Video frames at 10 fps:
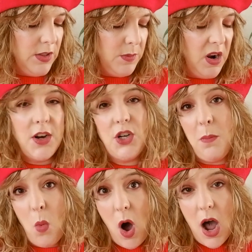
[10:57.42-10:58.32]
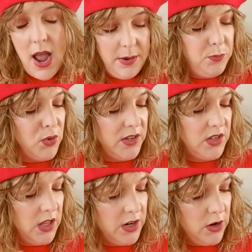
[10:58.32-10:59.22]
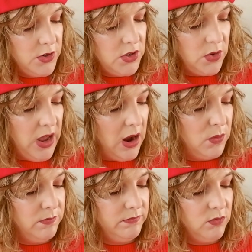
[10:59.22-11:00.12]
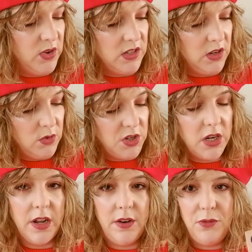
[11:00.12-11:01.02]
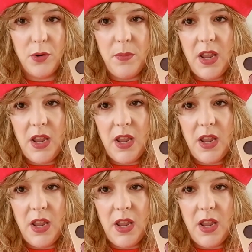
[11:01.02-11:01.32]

The Menage A Moi had pressed glitter, so that wasn't going to cut it for